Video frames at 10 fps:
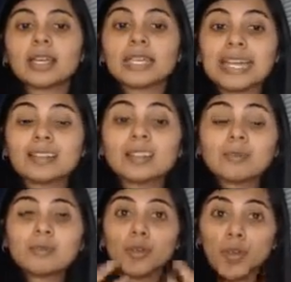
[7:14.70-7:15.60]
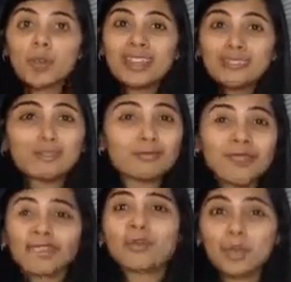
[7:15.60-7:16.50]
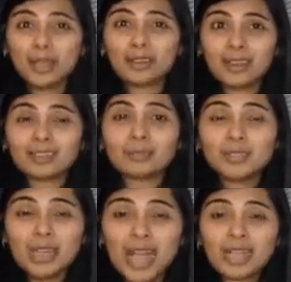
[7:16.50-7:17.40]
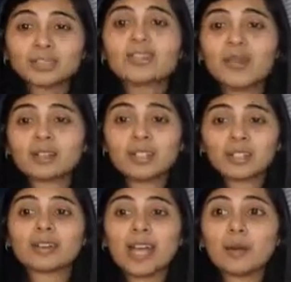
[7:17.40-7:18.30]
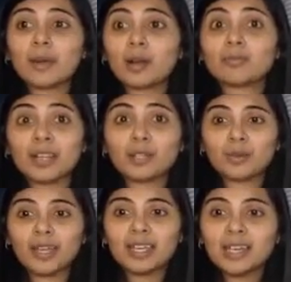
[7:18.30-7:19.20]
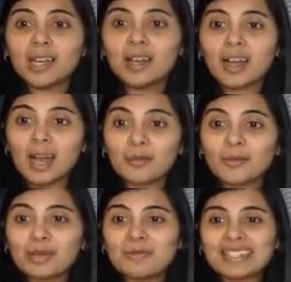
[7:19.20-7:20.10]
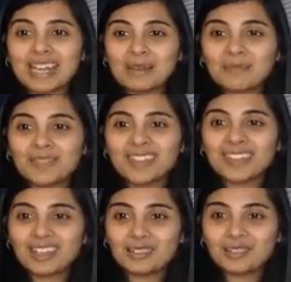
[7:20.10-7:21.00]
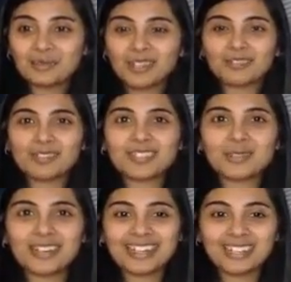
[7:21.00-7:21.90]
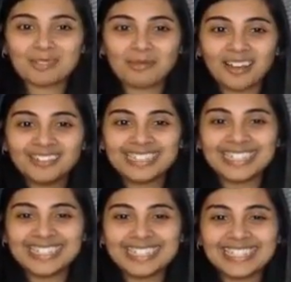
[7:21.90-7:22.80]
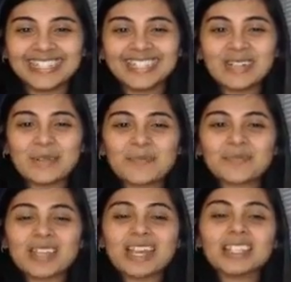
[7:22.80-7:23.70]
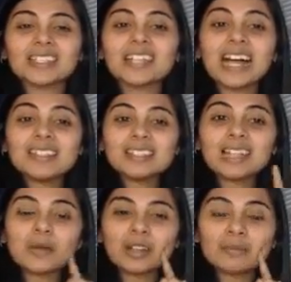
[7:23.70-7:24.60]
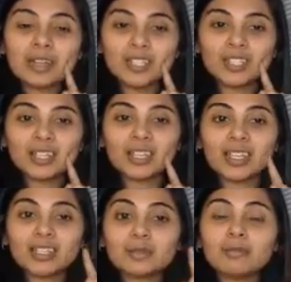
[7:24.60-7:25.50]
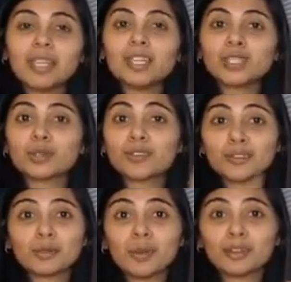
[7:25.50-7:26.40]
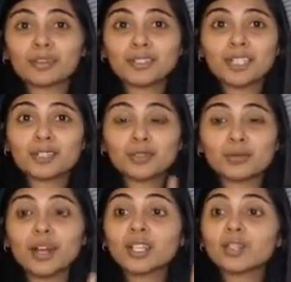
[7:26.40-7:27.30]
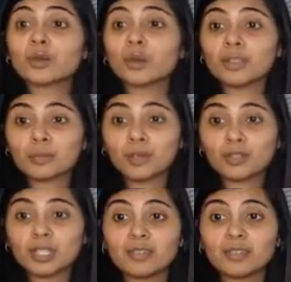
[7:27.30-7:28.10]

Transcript: Get them going right away. Get them to actually volunteer and help out right away. Oui, madame, thank you so much for joining as well. The last thing I want to mention is make sure if you're a parent or teacher, do not control the emotion.